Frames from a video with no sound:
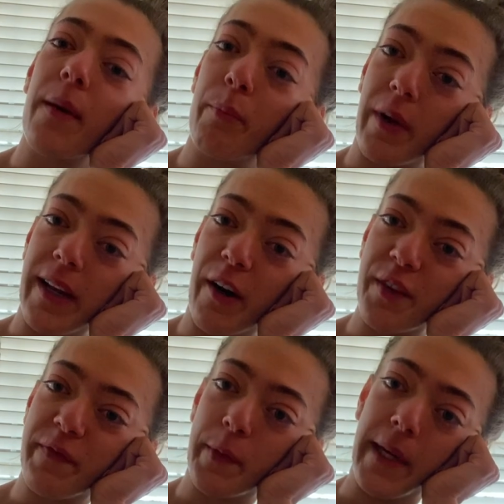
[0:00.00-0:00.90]
pretty
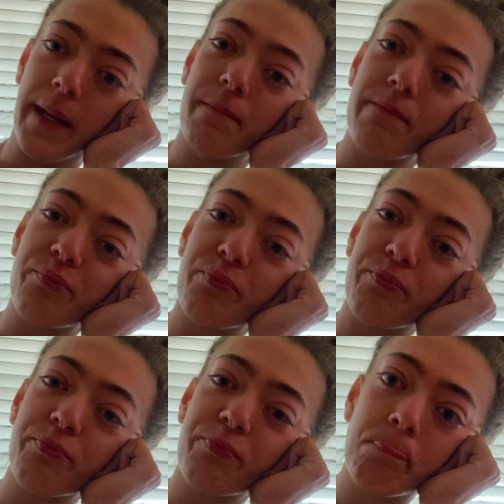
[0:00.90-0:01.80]
hard for me.
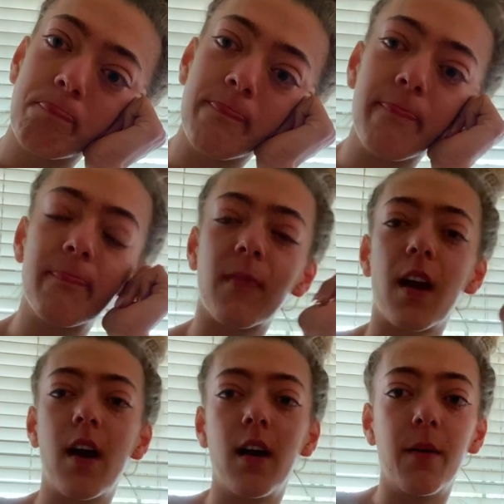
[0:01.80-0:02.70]

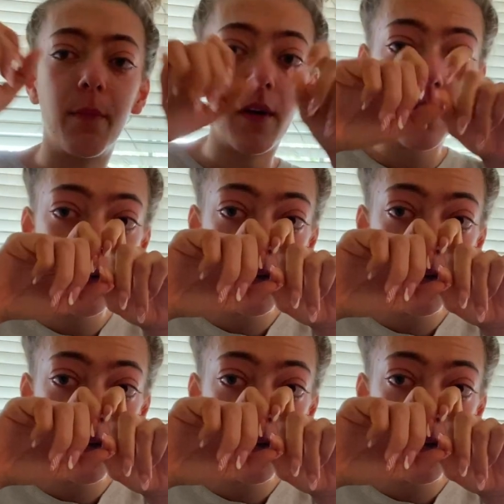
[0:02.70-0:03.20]
Um,